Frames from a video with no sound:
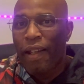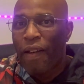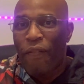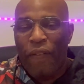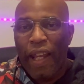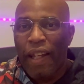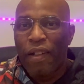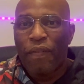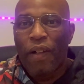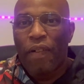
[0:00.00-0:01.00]
fan
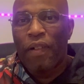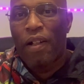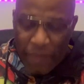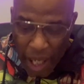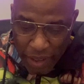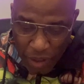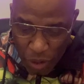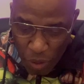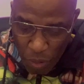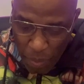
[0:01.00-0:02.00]
of, of, of Dr.
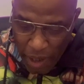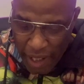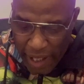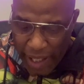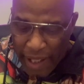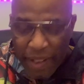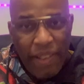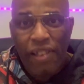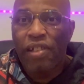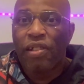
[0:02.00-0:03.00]
Doom, and
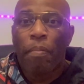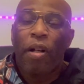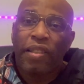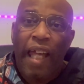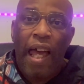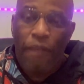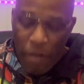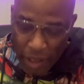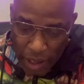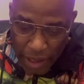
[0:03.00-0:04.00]
this is a must-have in
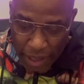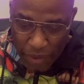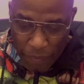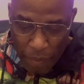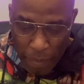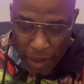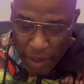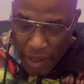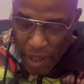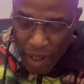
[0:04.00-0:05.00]
the collection for me.
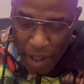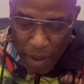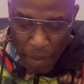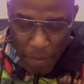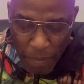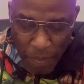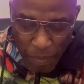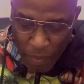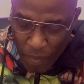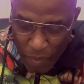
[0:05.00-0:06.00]
Um,
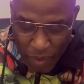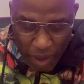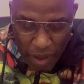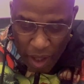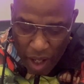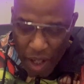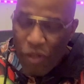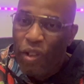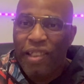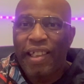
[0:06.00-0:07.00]

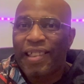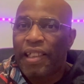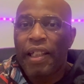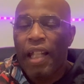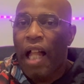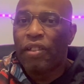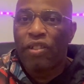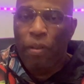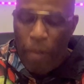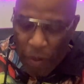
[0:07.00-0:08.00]
$116 is
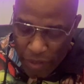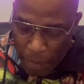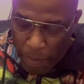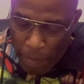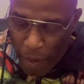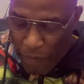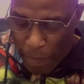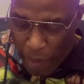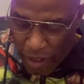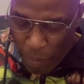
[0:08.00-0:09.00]
a perfect perfect
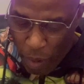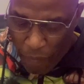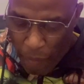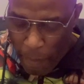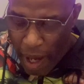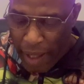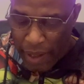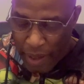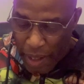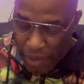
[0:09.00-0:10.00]
price point for
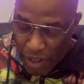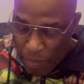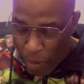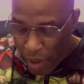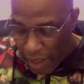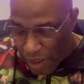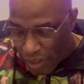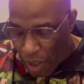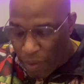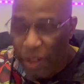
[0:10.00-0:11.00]
buy-in. This book is
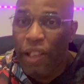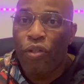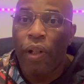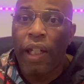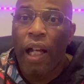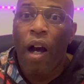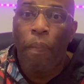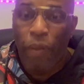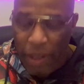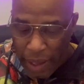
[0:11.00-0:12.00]
currently trending
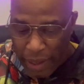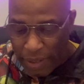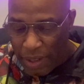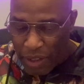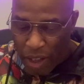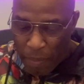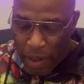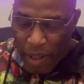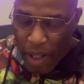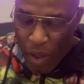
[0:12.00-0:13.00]
upward, ladies and
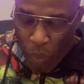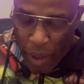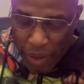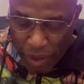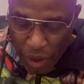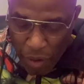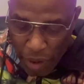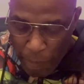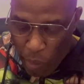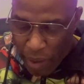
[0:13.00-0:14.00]
gentlemen, with
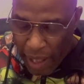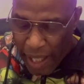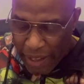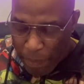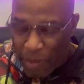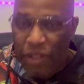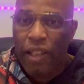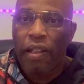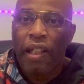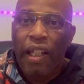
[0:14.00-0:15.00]

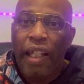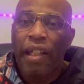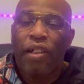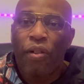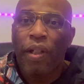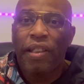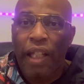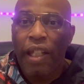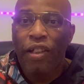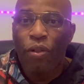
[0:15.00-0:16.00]
30.80% increase
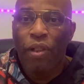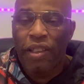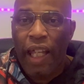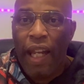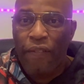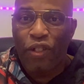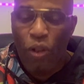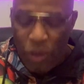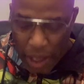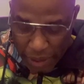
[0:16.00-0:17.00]
in units that have
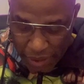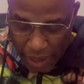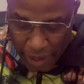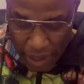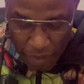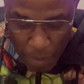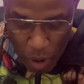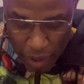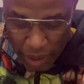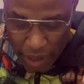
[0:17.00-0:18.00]
sold on the secondary
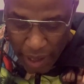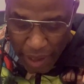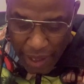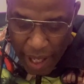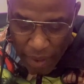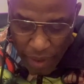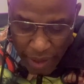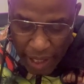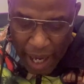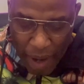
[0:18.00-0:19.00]
market. Now,
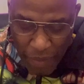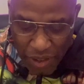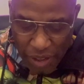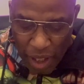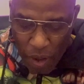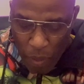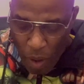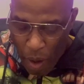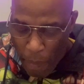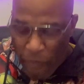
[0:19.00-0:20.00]
the average sell
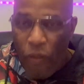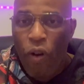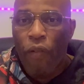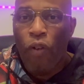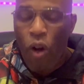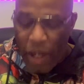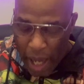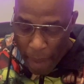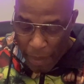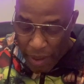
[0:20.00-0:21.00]
for a raw
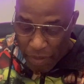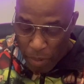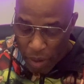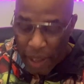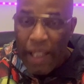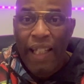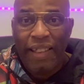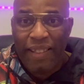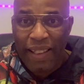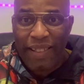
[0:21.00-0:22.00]
copy of this book is
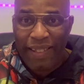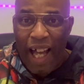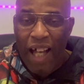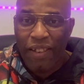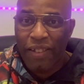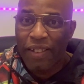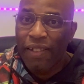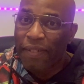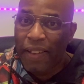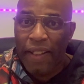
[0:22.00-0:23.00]
$6.
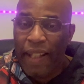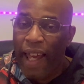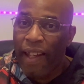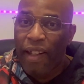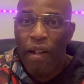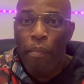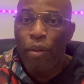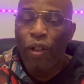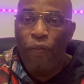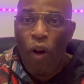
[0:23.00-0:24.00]
Look at that.
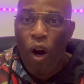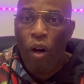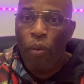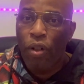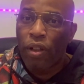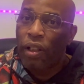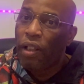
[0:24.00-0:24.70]
Beautiful artwork,